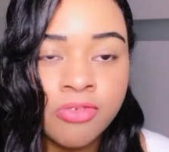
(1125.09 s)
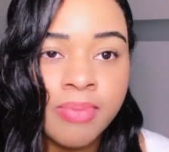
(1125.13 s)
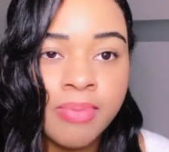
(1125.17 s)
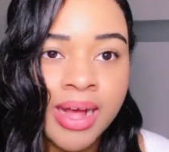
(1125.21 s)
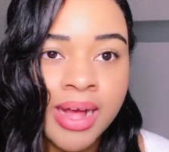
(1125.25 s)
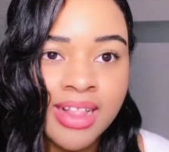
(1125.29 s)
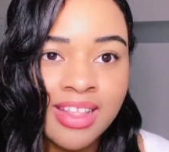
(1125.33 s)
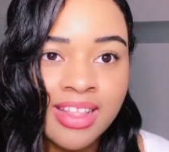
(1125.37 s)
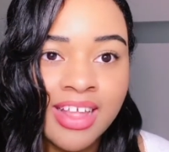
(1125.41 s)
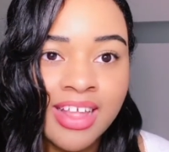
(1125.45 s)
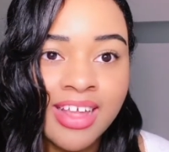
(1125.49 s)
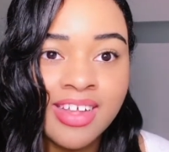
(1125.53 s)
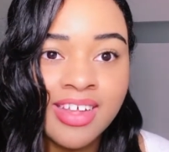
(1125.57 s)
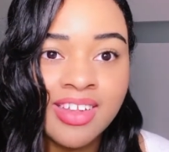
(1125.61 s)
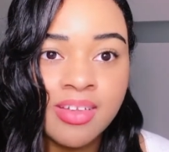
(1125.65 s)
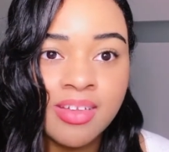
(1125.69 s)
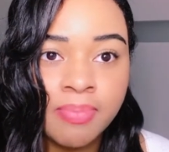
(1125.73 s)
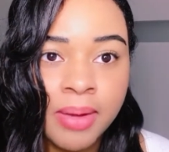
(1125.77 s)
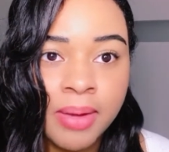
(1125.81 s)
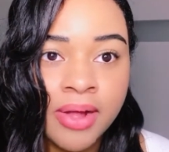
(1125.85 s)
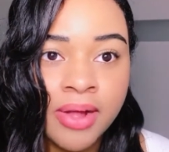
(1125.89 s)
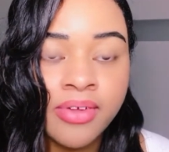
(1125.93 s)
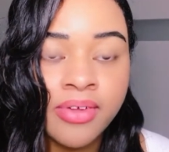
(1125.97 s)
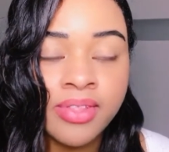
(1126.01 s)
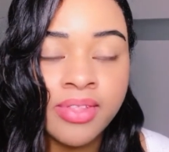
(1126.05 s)
might think as a
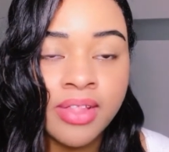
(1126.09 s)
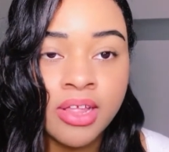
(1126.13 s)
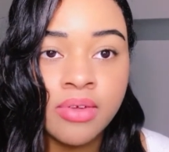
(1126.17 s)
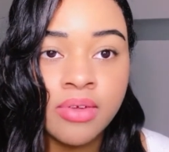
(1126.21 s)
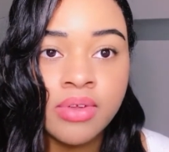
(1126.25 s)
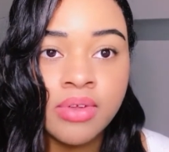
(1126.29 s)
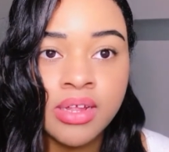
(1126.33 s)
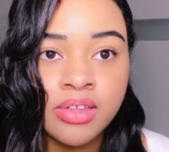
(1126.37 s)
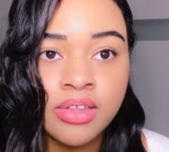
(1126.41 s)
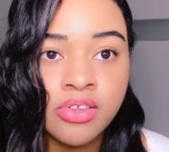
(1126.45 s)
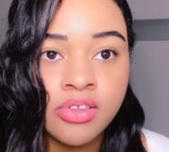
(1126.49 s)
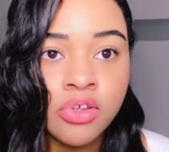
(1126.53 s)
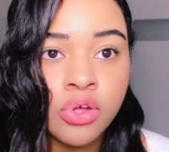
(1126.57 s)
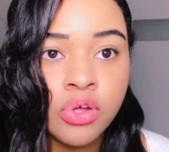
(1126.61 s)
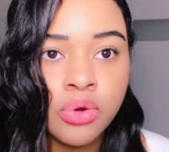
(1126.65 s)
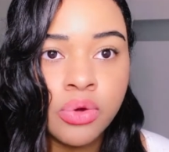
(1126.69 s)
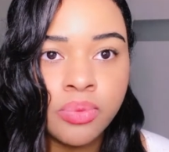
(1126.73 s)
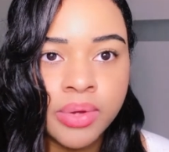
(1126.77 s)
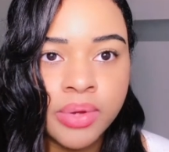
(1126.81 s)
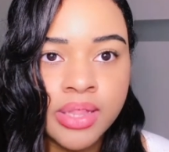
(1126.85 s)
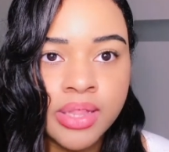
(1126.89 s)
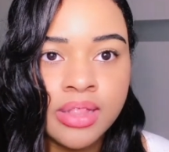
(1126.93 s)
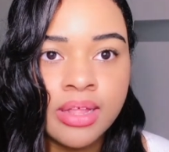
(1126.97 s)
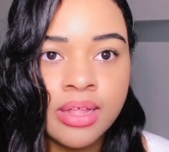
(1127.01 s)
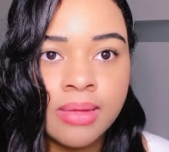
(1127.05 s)
parent that you need to go
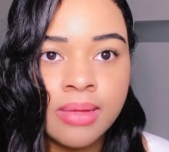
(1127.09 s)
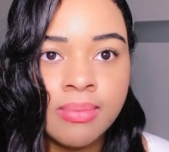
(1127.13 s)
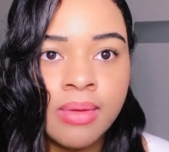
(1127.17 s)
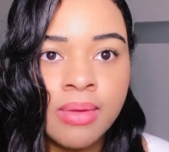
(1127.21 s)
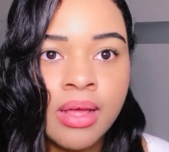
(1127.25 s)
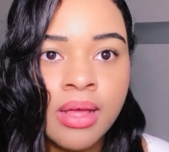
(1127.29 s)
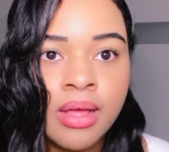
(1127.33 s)
with them.